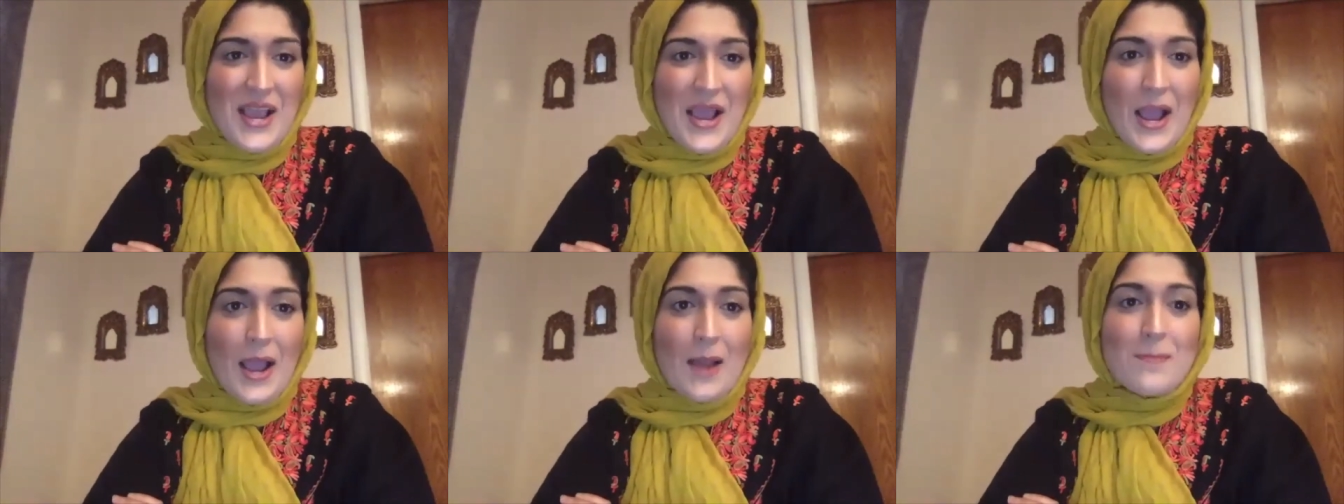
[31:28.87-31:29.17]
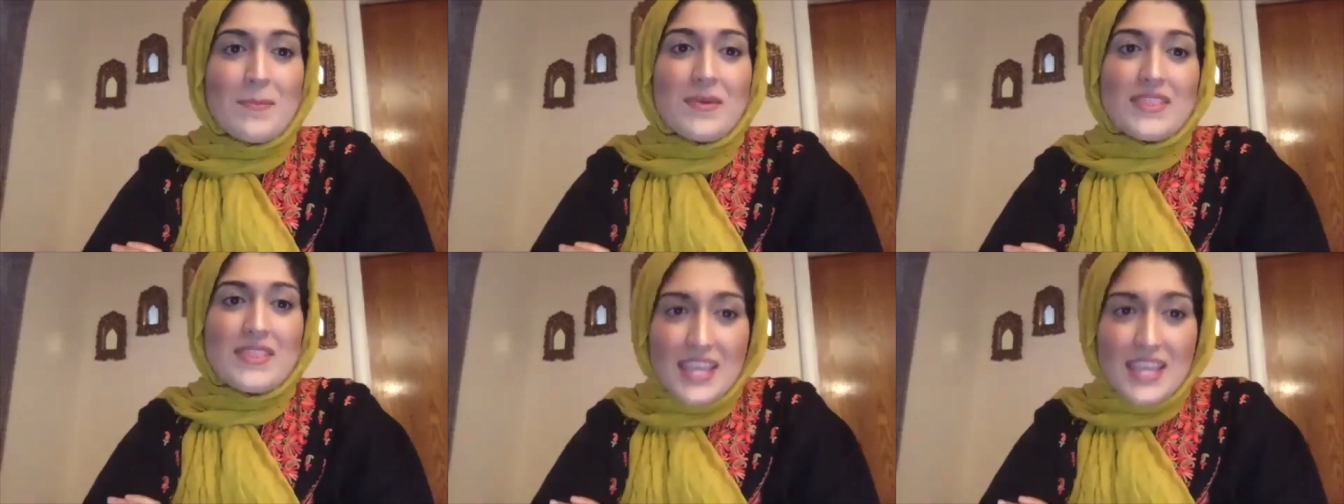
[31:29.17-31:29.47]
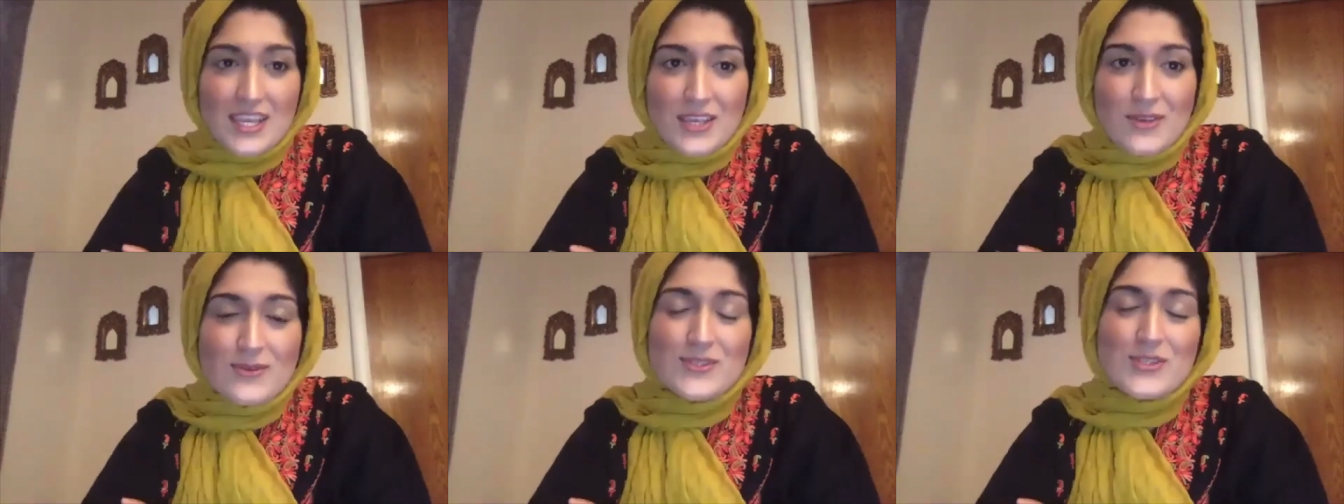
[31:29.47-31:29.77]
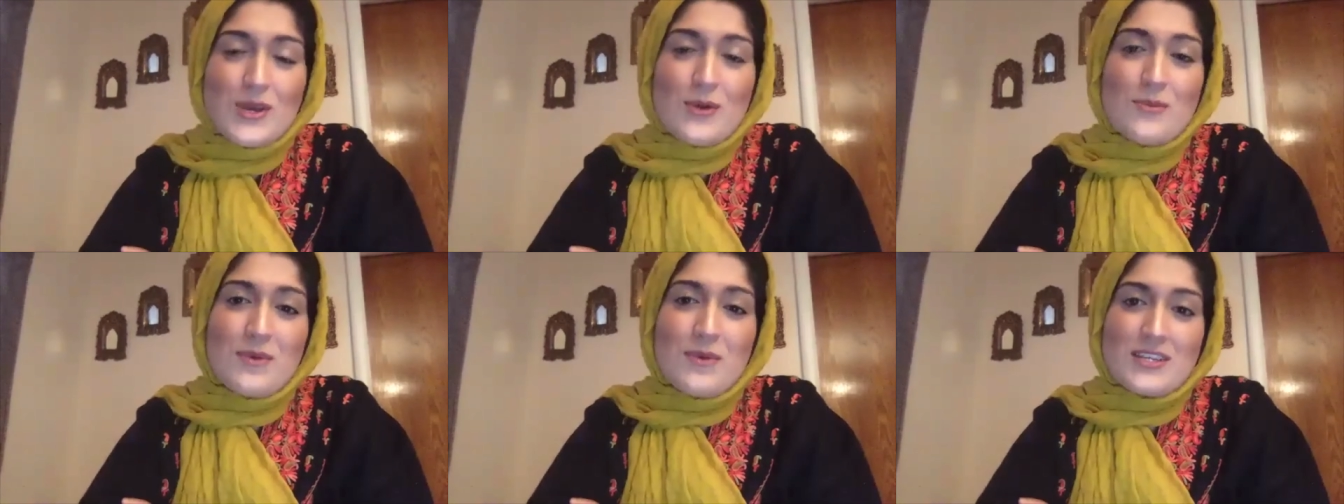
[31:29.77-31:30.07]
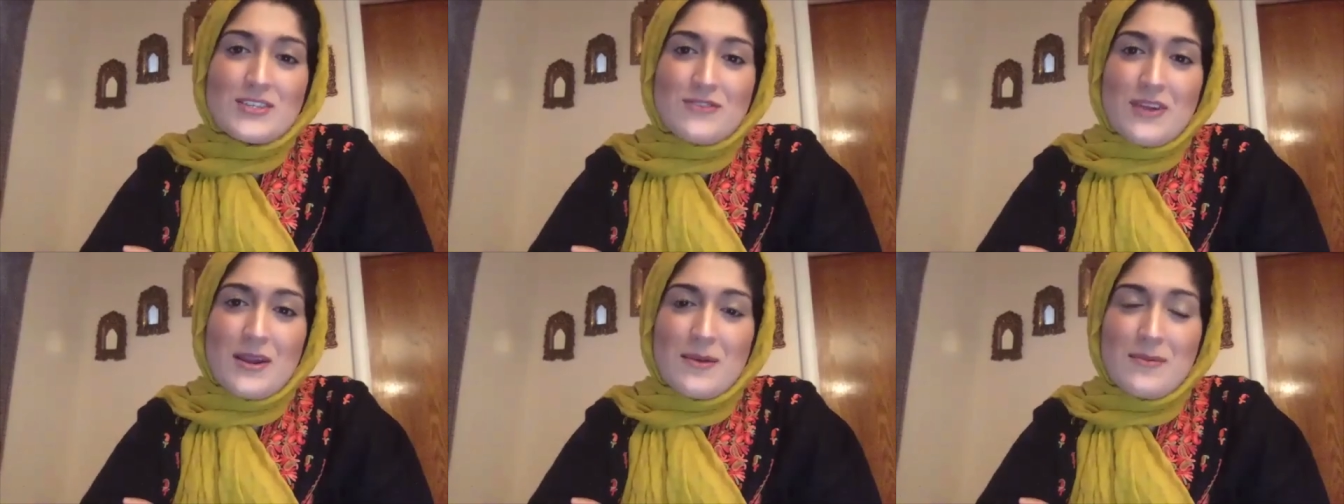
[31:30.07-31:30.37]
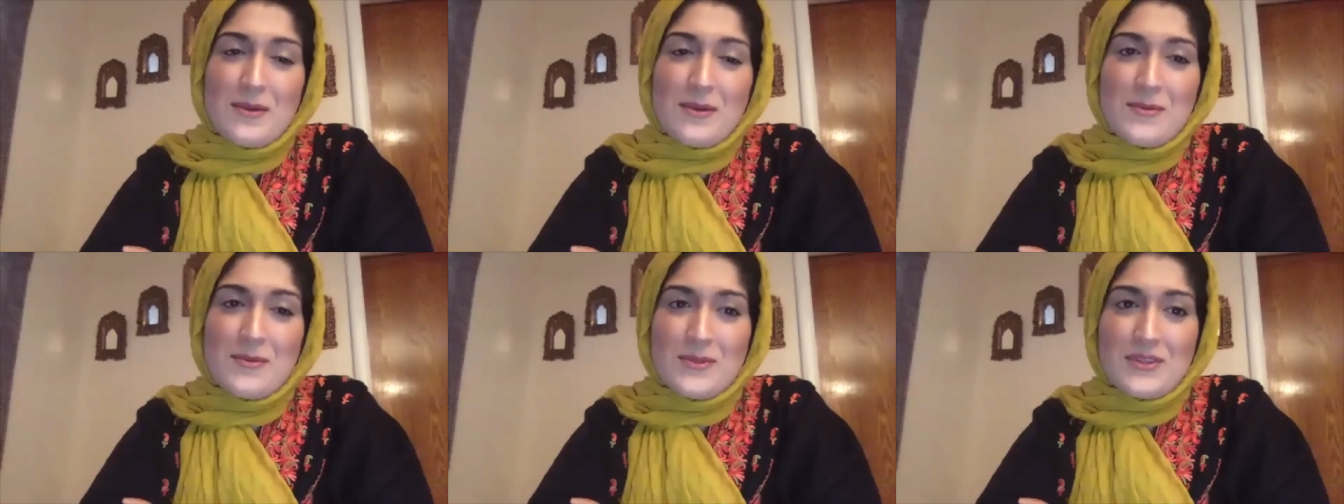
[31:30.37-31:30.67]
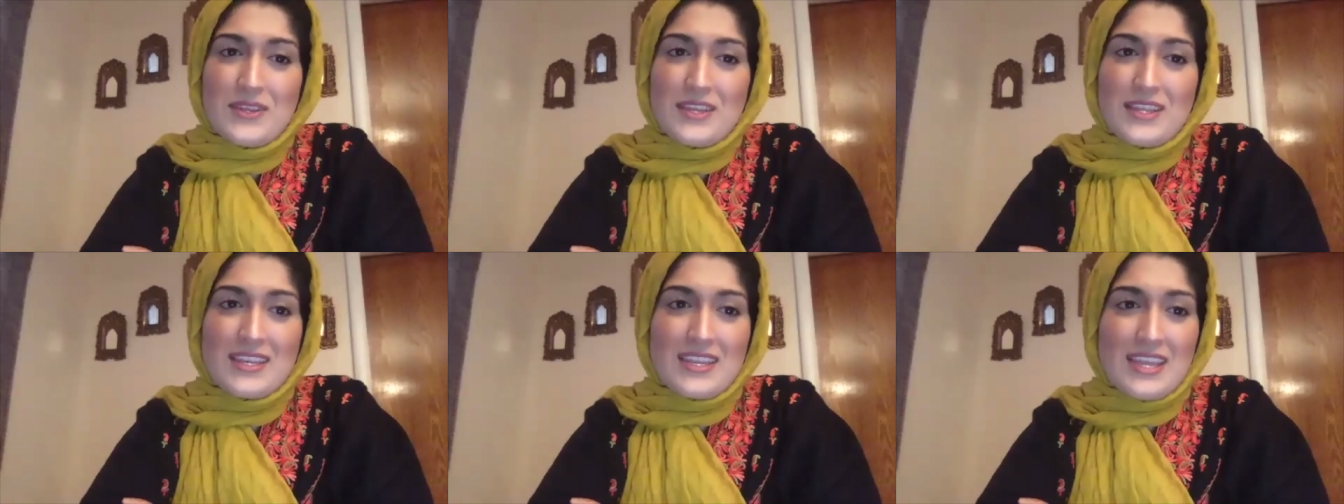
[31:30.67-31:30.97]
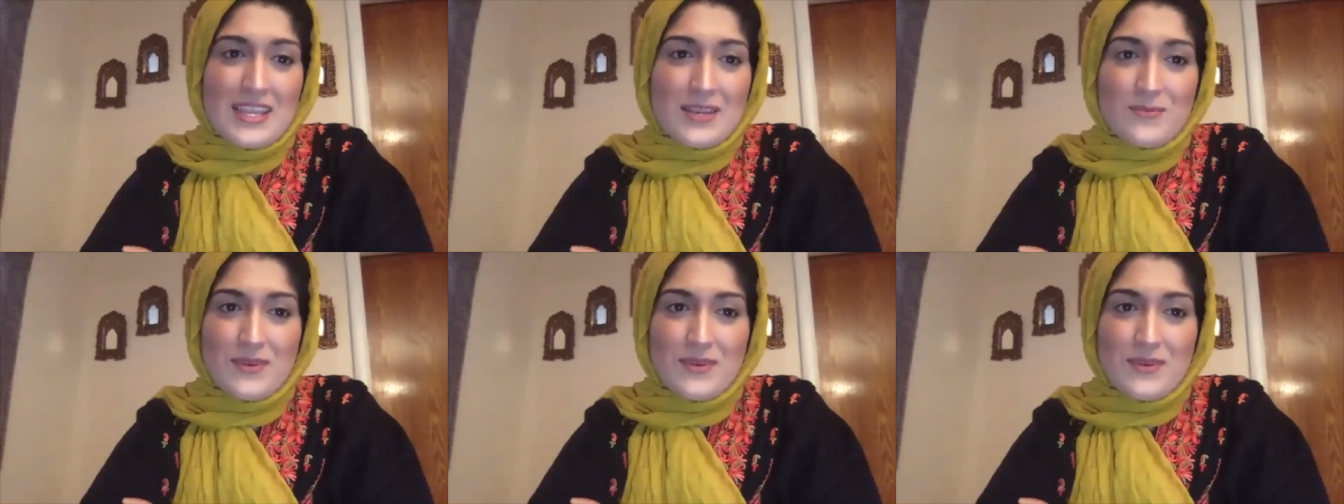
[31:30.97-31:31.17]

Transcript: But thank you so much, Rabbi Moline.